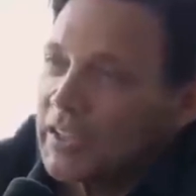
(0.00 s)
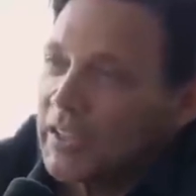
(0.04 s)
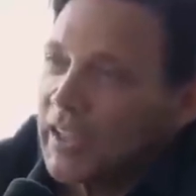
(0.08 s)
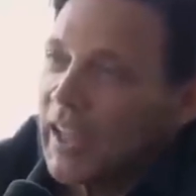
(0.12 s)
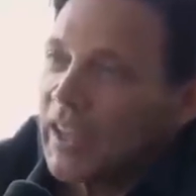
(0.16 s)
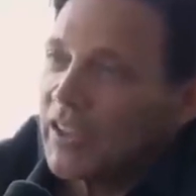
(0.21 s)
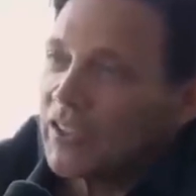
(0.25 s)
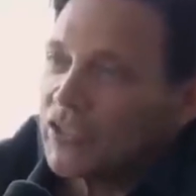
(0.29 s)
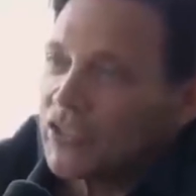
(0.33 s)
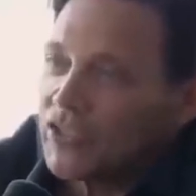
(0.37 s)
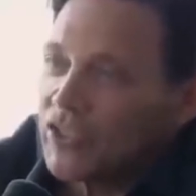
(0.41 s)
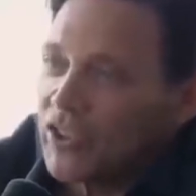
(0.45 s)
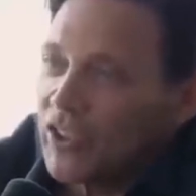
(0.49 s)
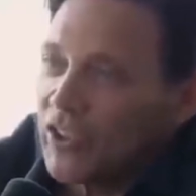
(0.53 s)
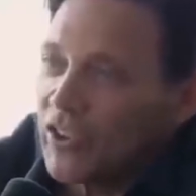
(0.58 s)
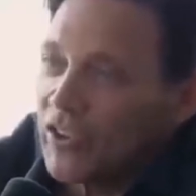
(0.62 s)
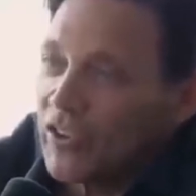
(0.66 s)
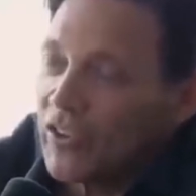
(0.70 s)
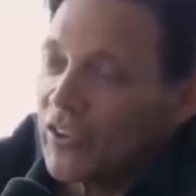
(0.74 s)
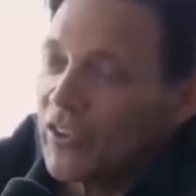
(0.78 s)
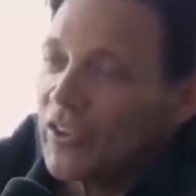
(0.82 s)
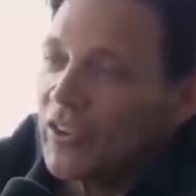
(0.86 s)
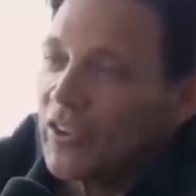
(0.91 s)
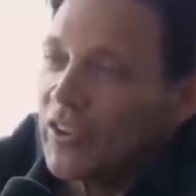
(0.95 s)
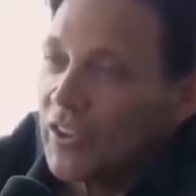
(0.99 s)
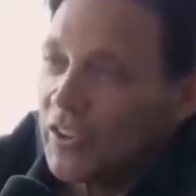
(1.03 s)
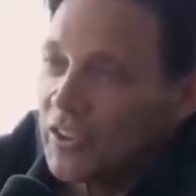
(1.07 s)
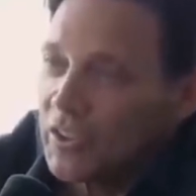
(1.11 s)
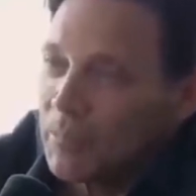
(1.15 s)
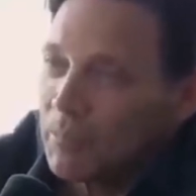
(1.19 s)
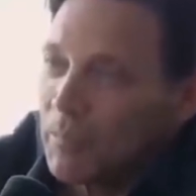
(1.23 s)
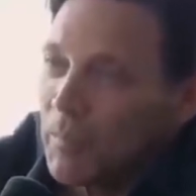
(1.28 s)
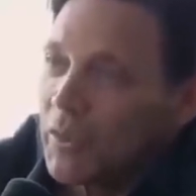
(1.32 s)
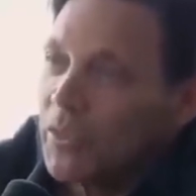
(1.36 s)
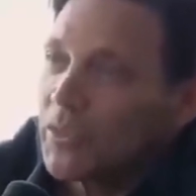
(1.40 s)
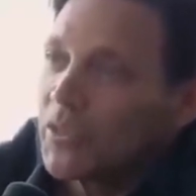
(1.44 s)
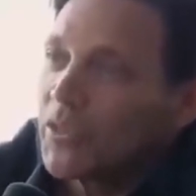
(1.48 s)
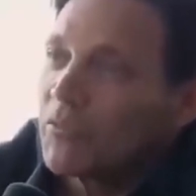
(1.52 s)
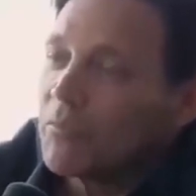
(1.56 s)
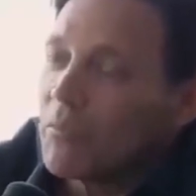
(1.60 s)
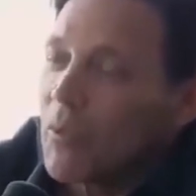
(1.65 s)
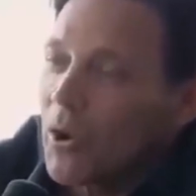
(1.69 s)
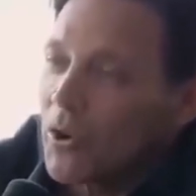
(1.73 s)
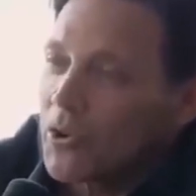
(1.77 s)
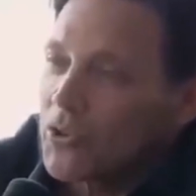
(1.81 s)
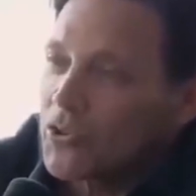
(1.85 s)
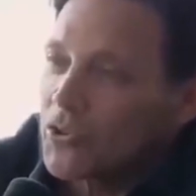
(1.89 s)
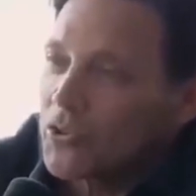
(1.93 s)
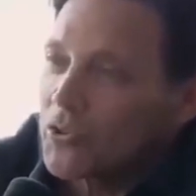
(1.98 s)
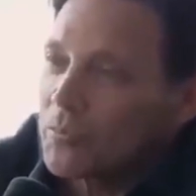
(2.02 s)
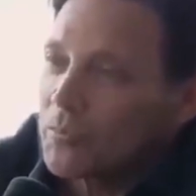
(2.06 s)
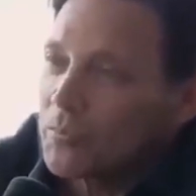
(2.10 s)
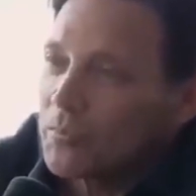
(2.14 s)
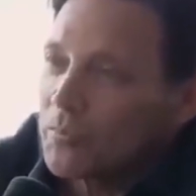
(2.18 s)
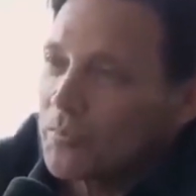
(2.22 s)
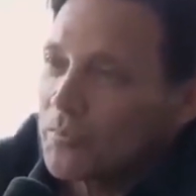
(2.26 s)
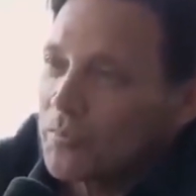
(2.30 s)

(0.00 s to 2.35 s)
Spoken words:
last year in the month of March?